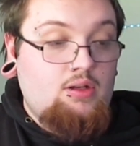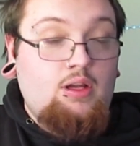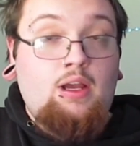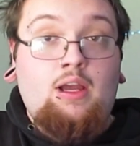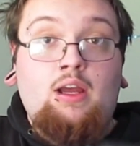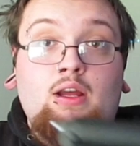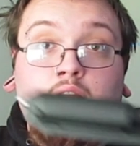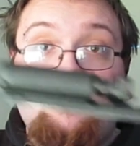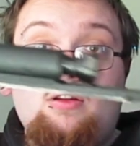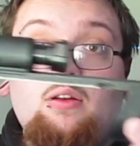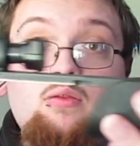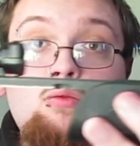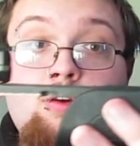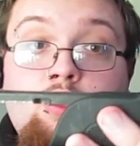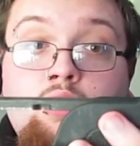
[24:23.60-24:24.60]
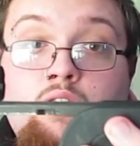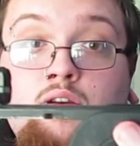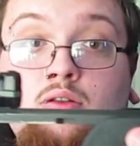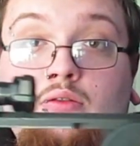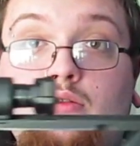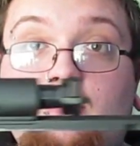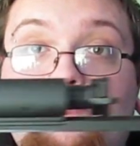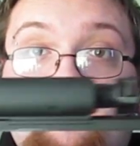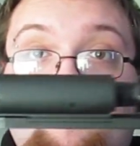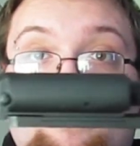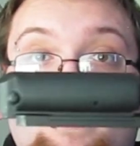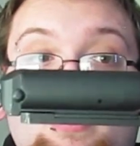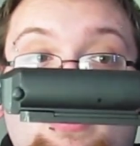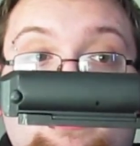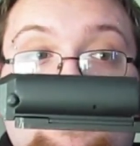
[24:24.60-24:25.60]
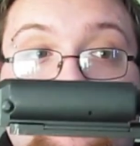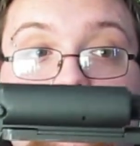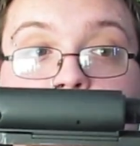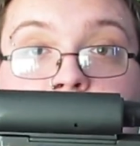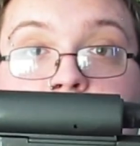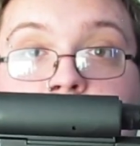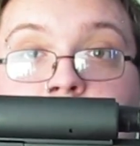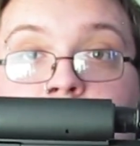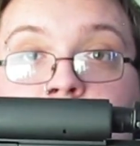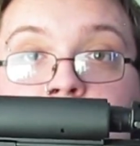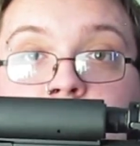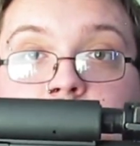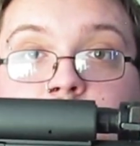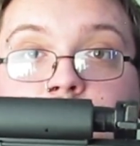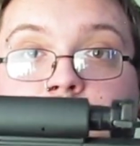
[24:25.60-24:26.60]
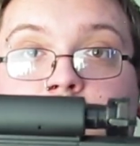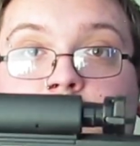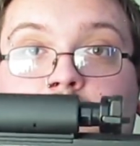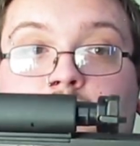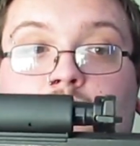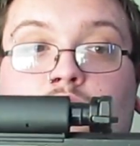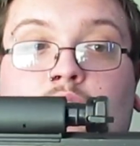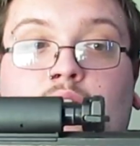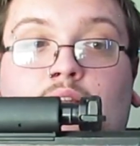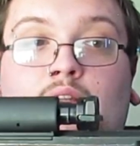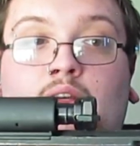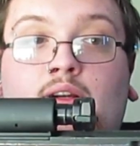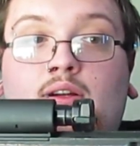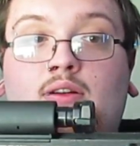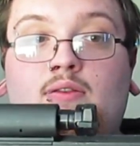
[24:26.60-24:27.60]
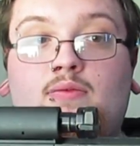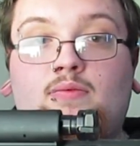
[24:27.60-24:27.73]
And what you do, you slide this right there.